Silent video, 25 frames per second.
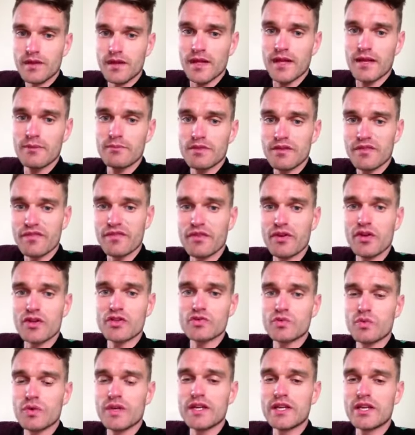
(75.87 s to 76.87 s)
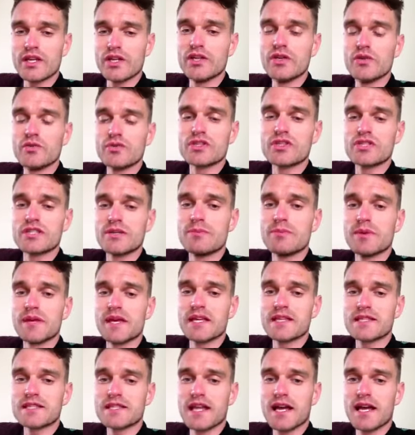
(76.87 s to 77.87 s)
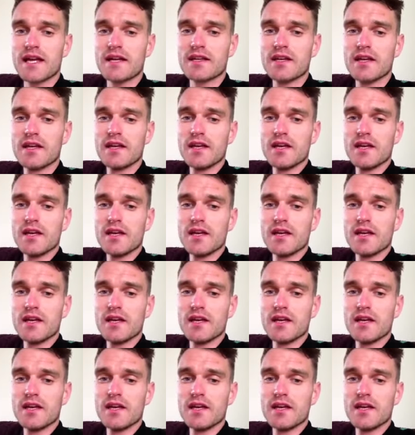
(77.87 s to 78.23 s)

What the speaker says: your first week you use as your baseline,